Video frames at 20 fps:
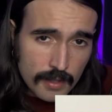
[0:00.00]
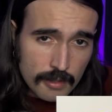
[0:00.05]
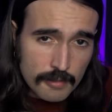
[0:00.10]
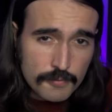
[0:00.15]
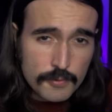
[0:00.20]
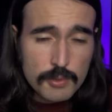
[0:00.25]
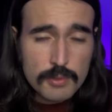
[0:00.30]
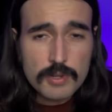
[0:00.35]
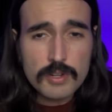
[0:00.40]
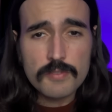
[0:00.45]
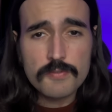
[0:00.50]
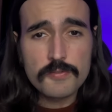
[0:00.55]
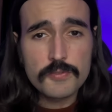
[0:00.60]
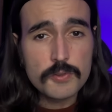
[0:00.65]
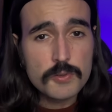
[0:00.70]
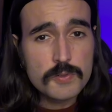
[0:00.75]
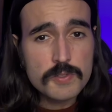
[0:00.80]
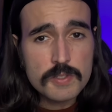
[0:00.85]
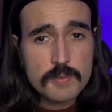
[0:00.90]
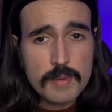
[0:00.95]
if you were
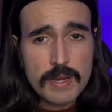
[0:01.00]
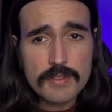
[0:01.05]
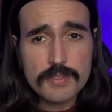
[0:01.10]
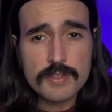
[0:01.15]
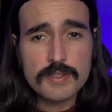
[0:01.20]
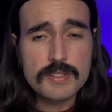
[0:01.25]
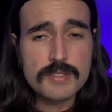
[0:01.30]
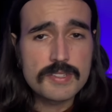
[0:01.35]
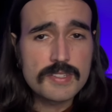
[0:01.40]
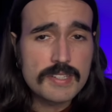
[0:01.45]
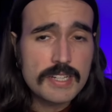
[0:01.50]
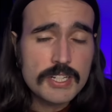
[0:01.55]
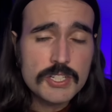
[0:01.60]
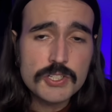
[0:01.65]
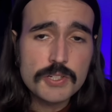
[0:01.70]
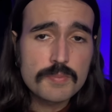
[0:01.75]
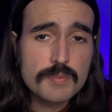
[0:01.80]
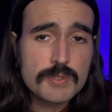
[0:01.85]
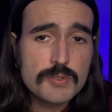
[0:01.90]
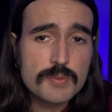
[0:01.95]
confused about the
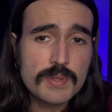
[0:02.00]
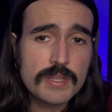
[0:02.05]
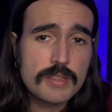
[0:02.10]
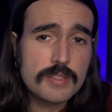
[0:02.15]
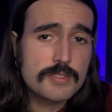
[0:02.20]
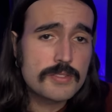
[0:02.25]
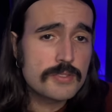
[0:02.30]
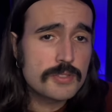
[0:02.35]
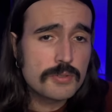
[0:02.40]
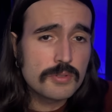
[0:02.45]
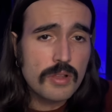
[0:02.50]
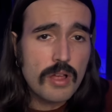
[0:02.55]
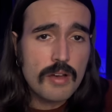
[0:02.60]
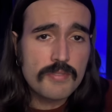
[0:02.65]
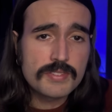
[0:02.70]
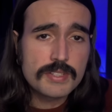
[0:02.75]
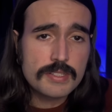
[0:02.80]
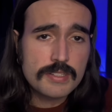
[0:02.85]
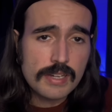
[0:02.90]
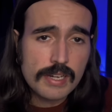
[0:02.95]
distinction between these two
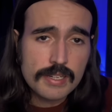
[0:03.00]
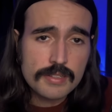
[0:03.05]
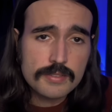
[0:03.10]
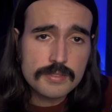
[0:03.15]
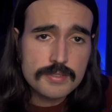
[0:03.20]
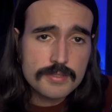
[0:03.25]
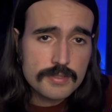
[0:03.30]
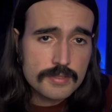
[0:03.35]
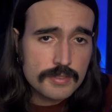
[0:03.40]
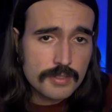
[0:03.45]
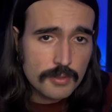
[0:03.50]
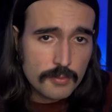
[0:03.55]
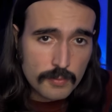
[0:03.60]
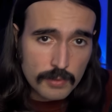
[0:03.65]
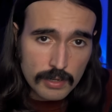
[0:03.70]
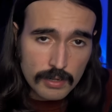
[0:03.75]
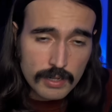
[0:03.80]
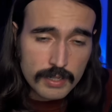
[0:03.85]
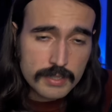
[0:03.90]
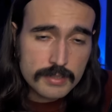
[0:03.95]
lofty titles, don't
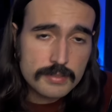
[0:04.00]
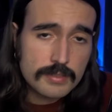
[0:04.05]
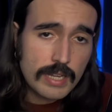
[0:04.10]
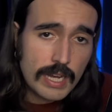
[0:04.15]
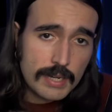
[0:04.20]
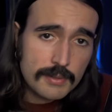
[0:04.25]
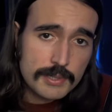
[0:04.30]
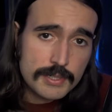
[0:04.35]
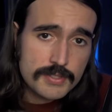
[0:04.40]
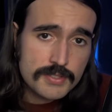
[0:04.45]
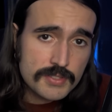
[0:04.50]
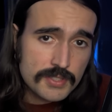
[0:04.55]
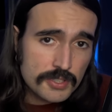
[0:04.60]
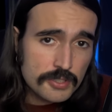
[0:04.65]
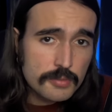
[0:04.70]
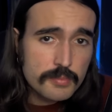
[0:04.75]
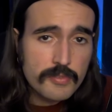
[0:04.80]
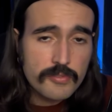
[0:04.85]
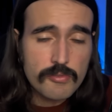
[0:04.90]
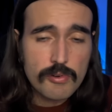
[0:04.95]
worry, I was
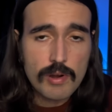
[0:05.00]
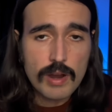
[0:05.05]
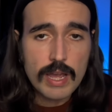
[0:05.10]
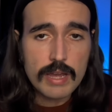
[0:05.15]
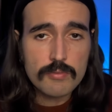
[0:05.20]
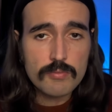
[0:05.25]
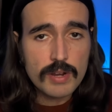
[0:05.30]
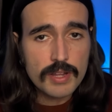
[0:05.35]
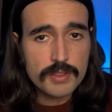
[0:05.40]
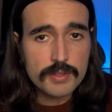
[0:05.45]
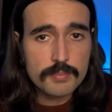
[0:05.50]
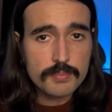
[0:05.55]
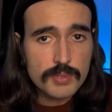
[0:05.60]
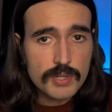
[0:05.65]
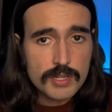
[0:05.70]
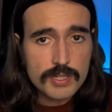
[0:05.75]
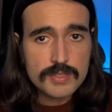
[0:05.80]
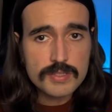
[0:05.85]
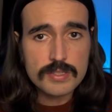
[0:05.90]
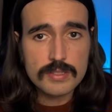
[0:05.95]
too before I read the
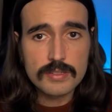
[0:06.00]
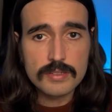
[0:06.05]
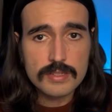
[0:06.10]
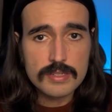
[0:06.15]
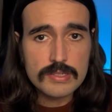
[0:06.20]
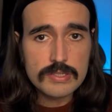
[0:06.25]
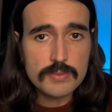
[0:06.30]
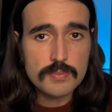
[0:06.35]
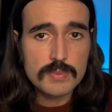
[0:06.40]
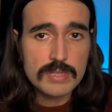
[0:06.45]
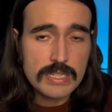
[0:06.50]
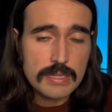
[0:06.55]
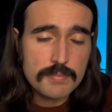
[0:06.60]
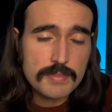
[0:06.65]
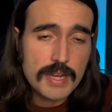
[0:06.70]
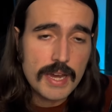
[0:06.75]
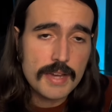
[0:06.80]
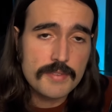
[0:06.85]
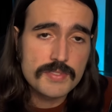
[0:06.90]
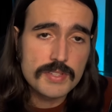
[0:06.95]
books and did some deep
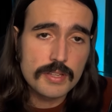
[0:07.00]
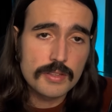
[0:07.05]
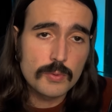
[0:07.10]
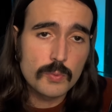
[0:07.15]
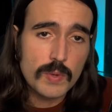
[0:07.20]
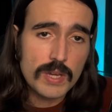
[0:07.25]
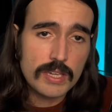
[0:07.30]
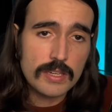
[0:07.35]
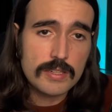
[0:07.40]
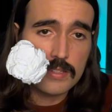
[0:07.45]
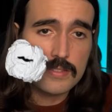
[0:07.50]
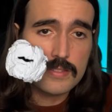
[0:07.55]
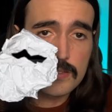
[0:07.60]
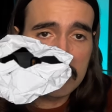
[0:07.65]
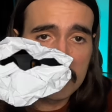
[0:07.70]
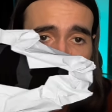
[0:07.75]
dives on the wikis.